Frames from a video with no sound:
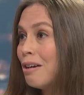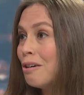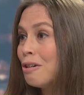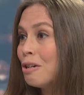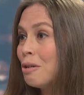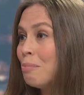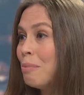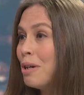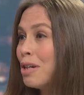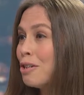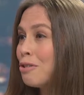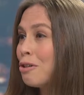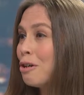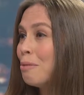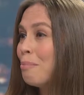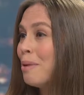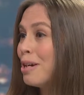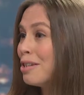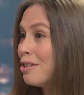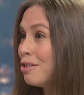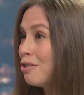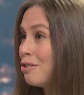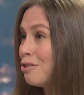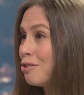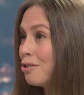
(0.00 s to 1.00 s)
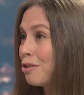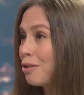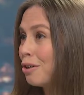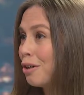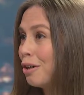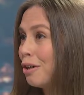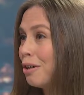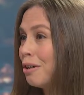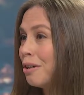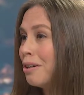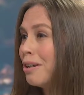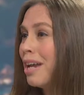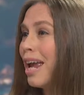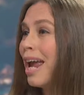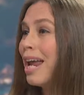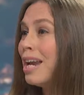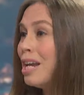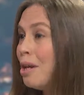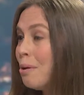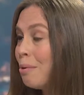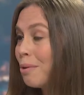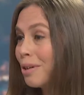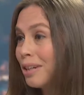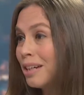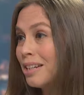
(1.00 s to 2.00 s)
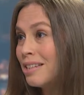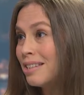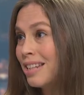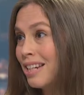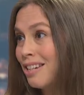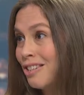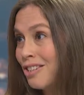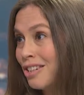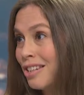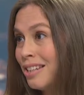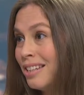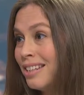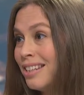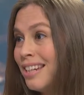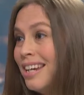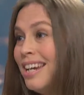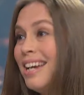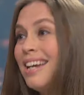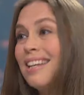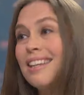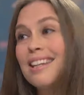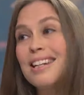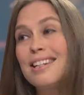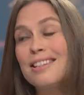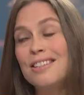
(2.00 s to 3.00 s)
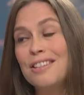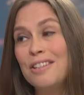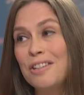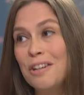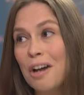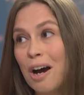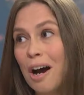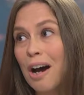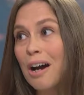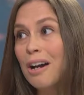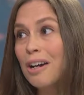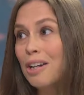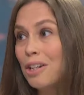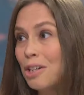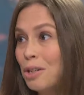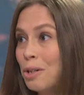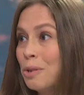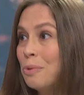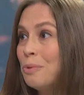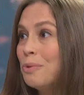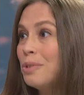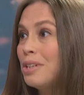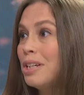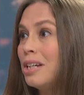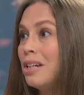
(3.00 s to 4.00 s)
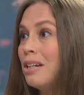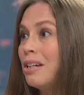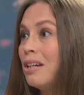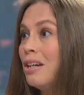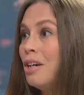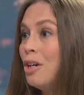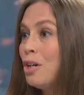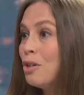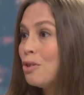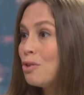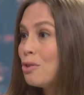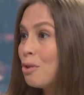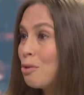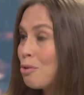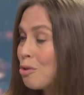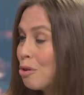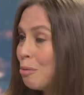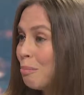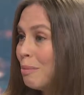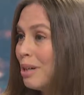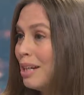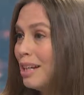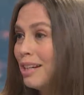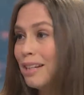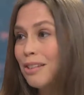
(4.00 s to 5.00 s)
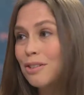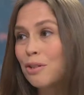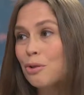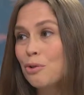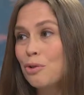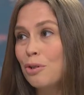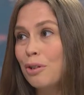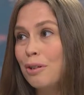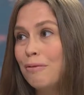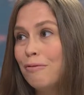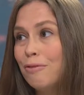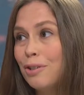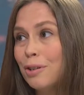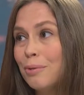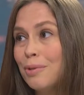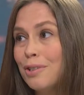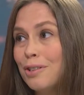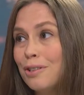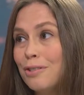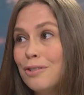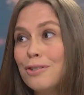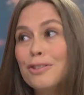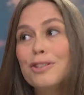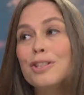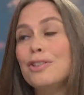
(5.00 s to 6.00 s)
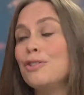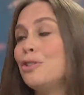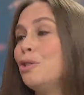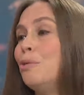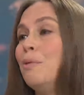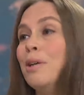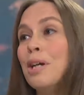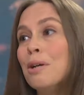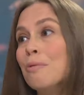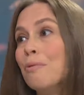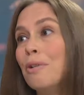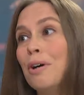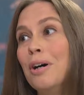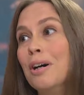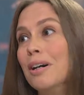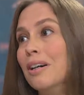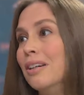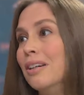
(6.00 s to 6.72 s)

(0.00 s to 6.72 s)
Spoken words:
to make sure our messages are heard. Any organization that is not using social media and social influencers is doing it wrong.